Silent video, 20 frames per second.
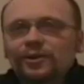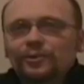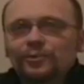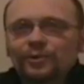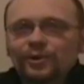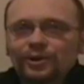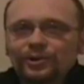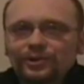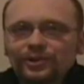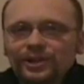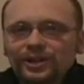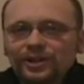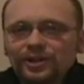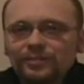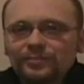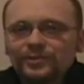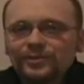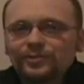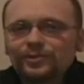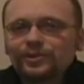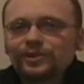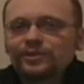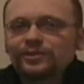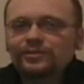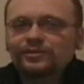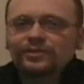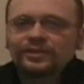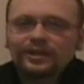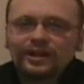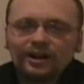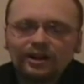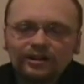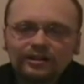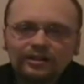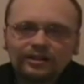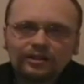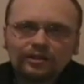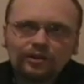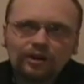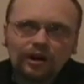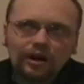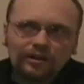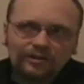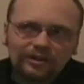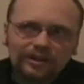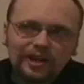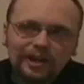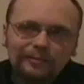our work leading up to it and the